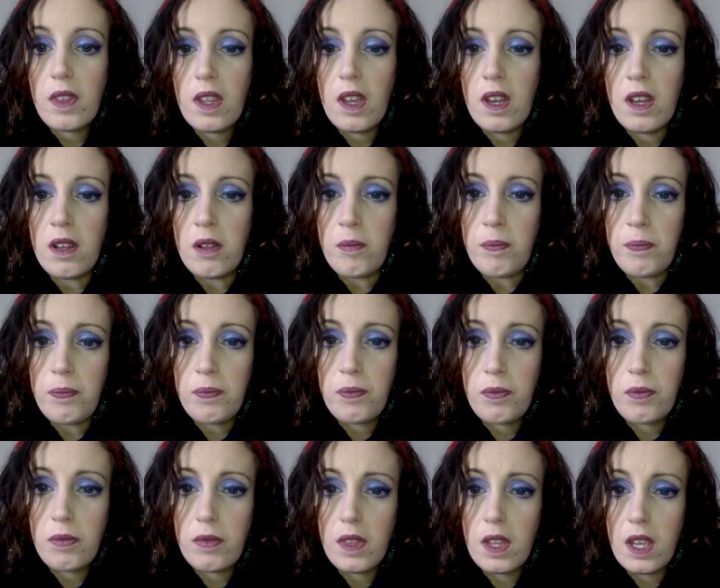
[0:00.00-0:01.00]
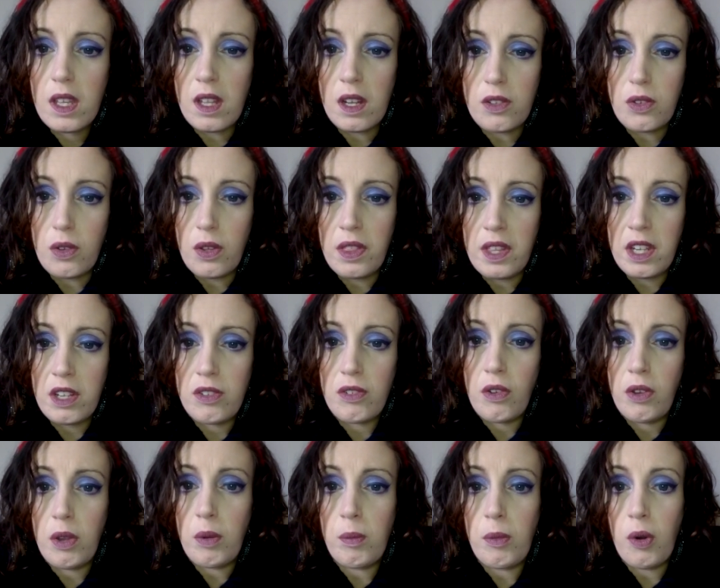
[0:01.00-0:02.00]
that sort of thing. So
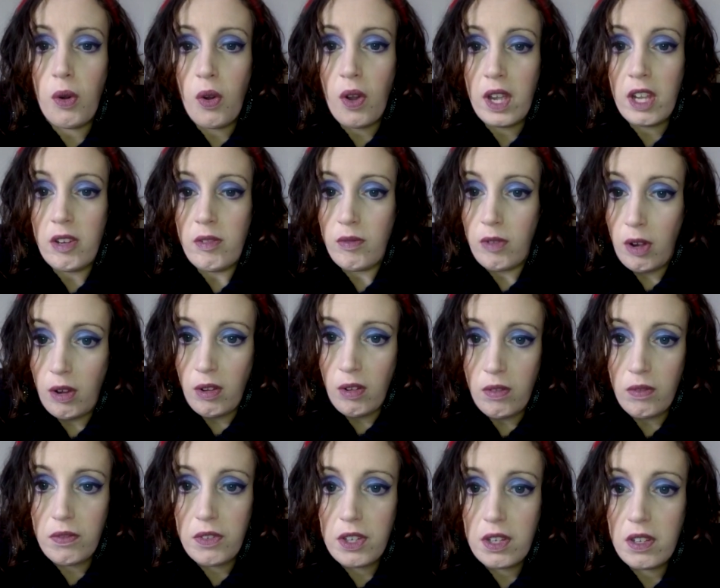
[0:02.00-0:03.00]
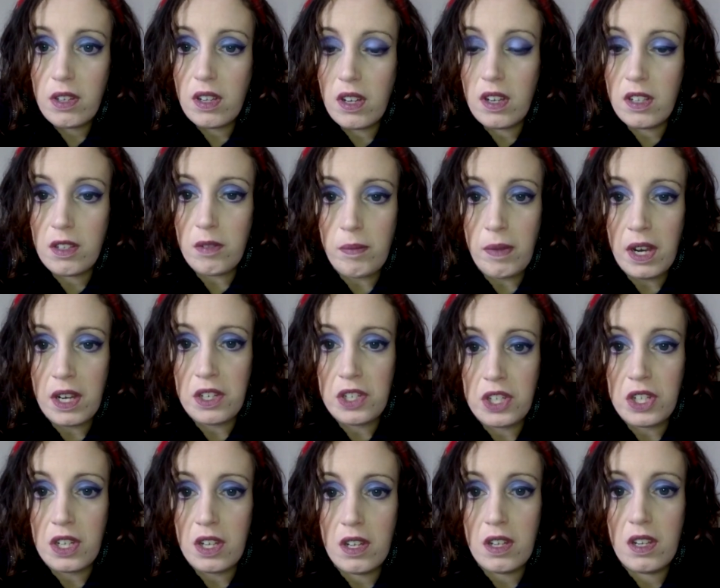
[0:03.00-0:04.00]
you're more involved as a
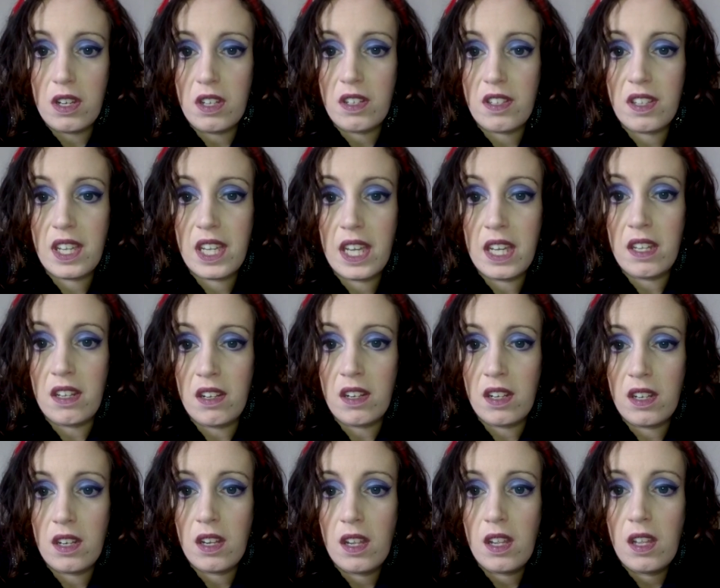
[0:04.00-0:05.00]
manager. As a kitten,